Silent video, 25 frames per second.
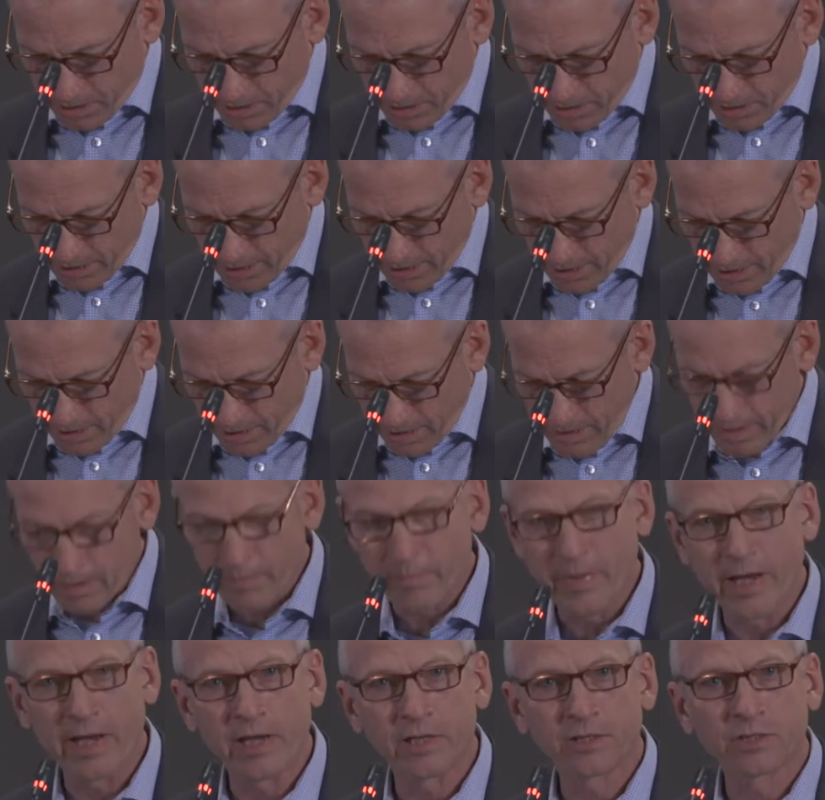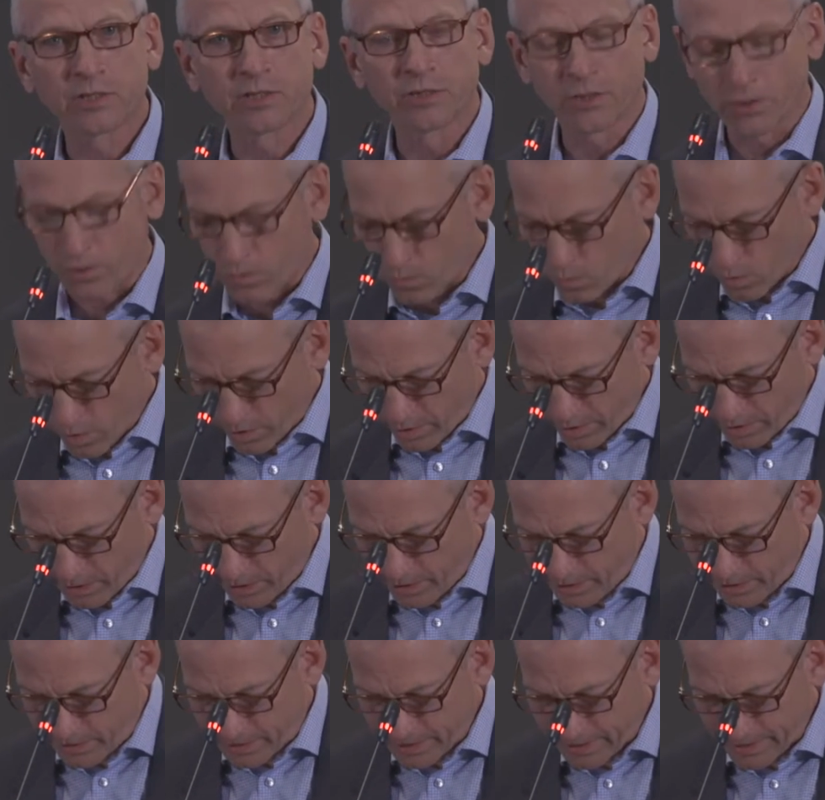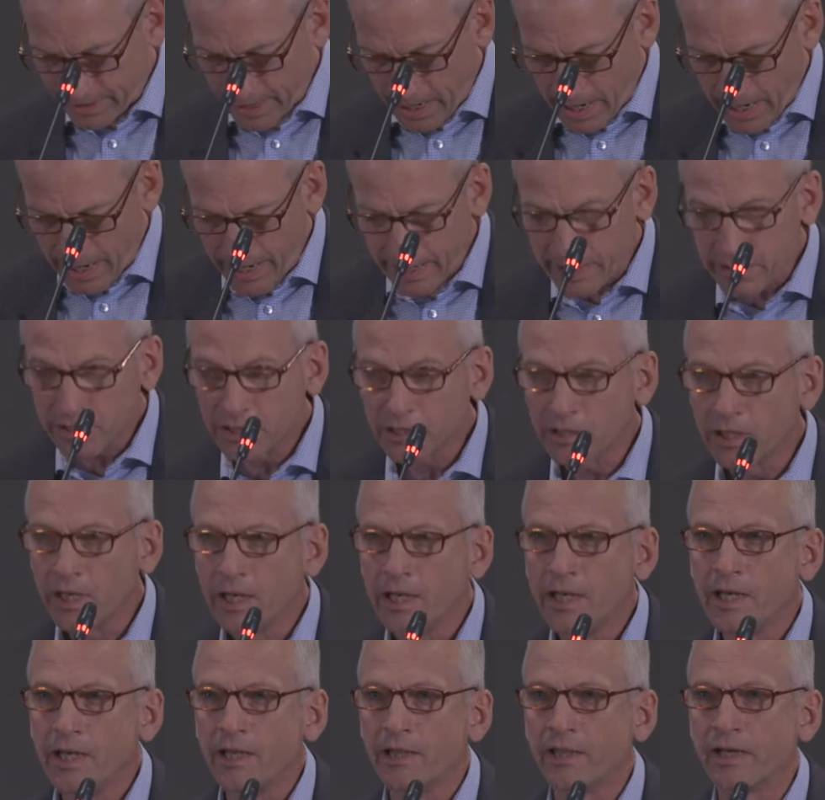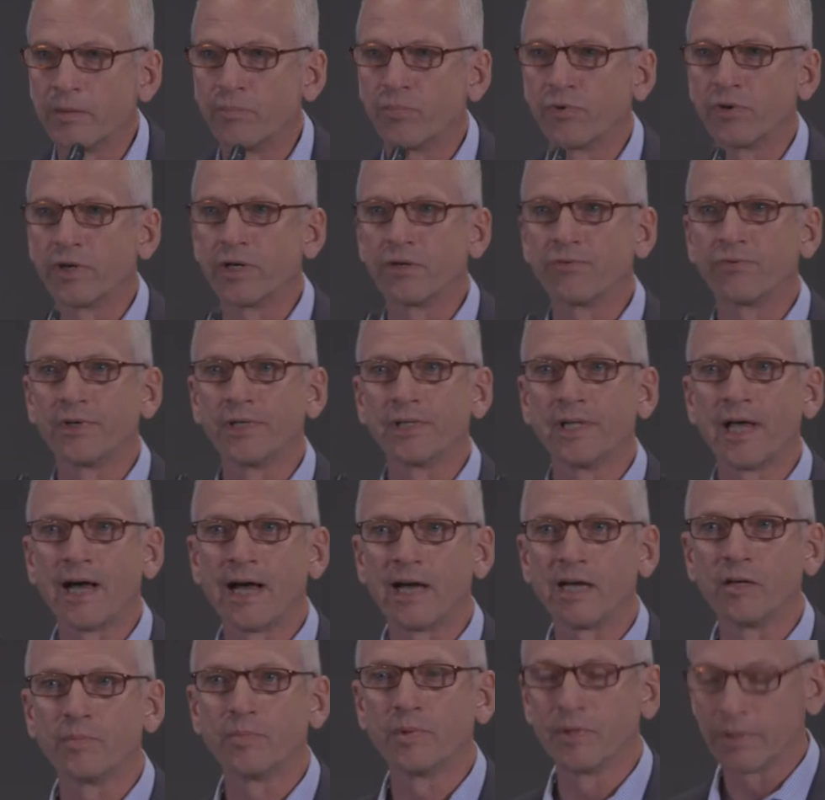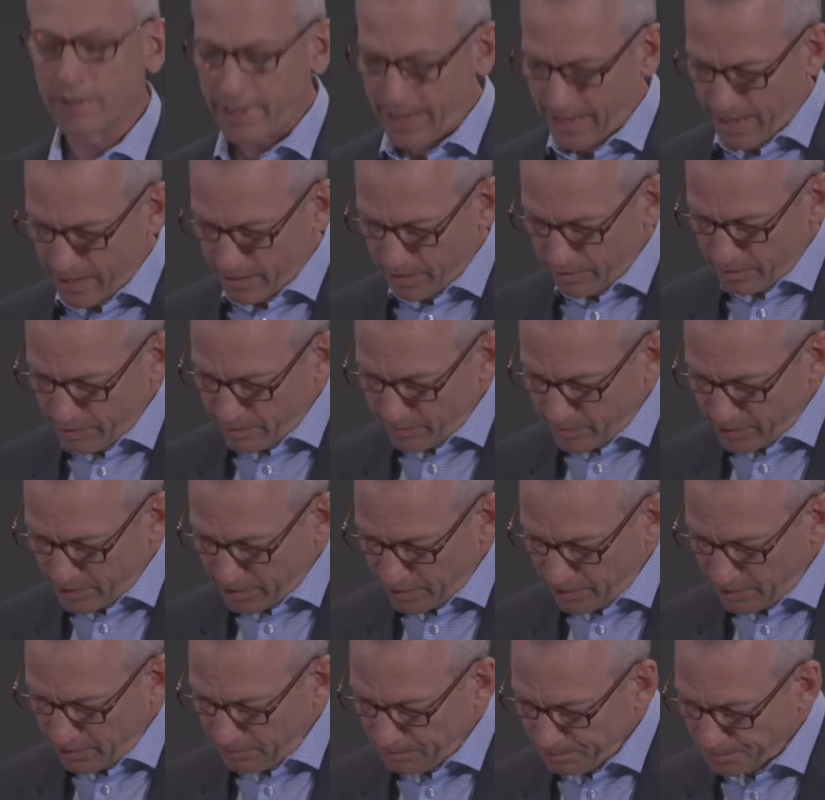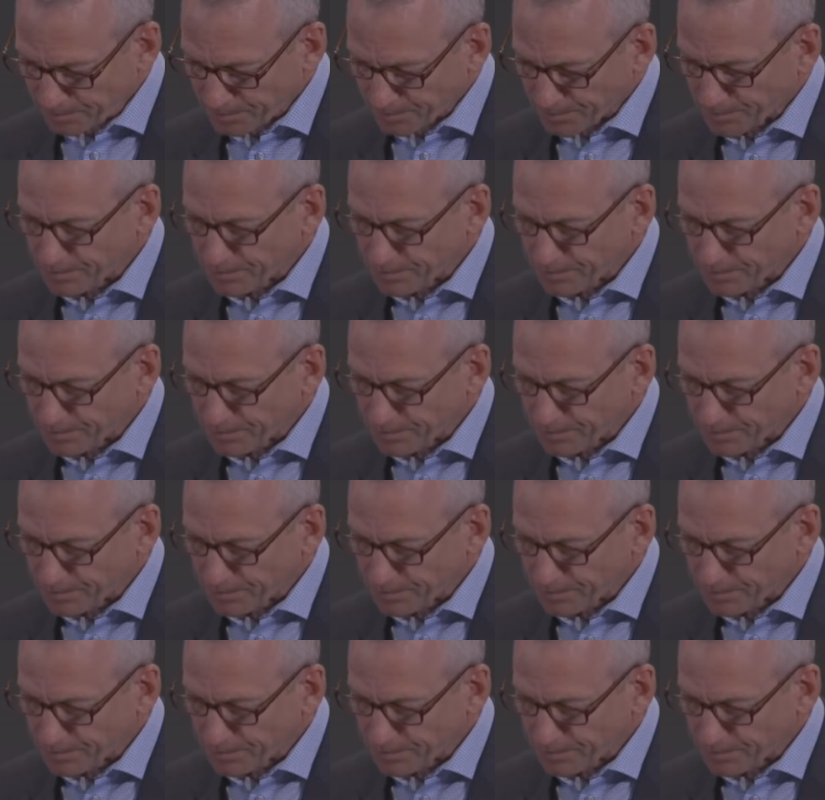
to say, that masks are worn to disguise, they bring reliable anonymity,